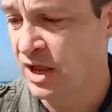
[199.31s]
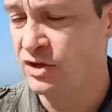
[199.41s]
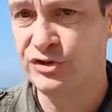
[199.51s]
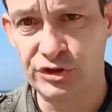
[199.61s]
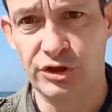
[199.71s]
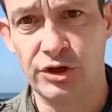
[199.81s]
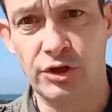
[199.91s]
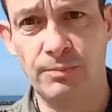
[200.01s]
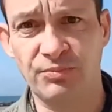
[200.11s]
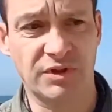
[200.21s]

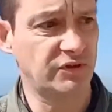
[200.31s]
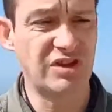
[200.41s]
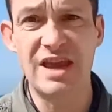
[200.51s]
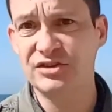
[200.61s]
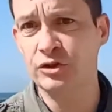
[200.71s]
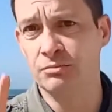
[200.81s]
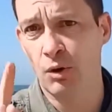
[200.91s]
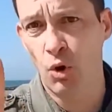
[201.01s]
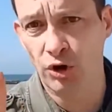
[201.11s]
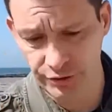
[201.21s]
So, test number
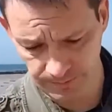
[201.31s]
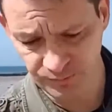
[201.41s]
1,